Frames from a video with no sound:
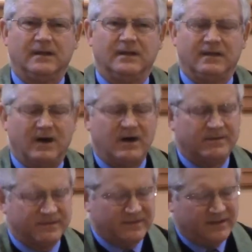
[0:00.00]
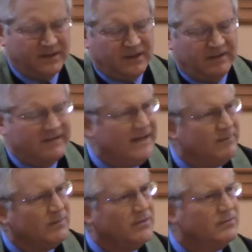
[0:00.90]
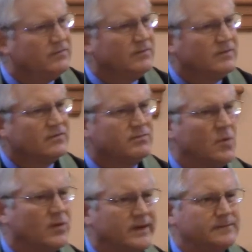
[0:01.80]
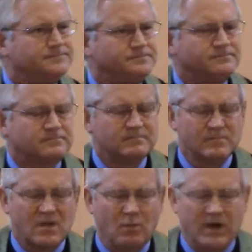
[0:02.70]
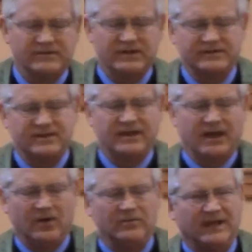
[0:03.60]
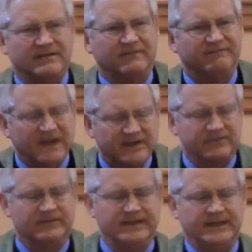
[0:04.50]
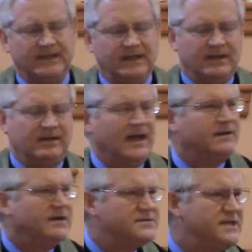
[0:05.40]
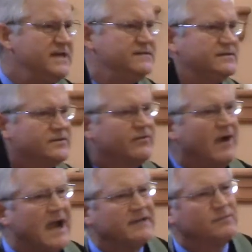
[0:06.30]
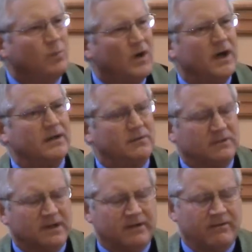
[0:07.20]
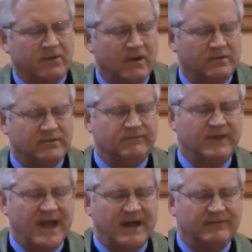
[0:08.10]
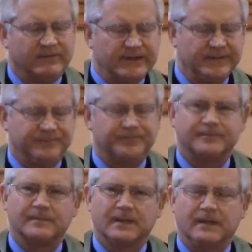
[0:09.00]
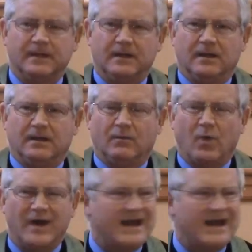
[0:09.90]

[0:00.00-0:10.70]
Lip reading: The author of Hebrews this morning wants us to know that the victory that Jesus Christ won on the cross of Calvary won